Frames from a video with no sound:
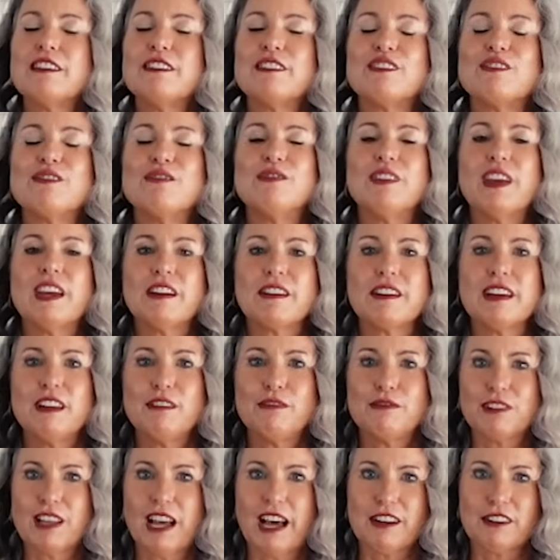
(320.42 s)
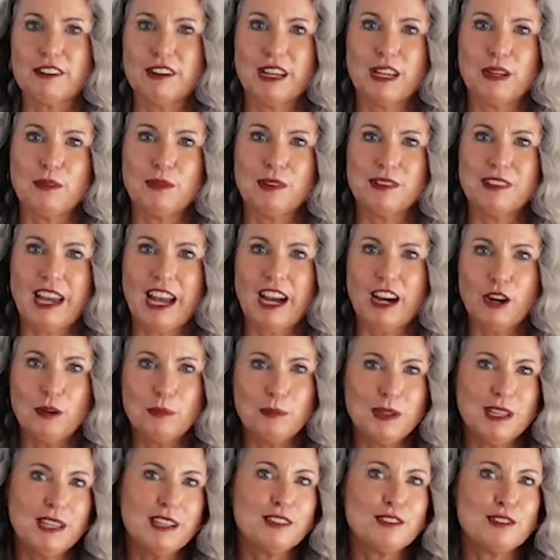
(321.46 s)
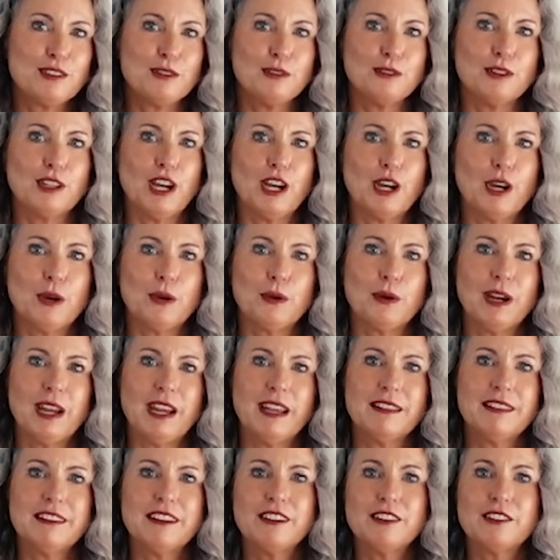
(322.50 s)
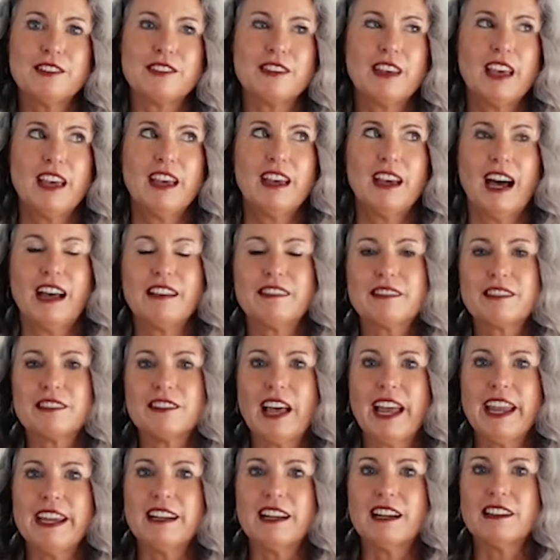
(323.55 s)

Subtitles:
is very flattering without being too low, and there's a slight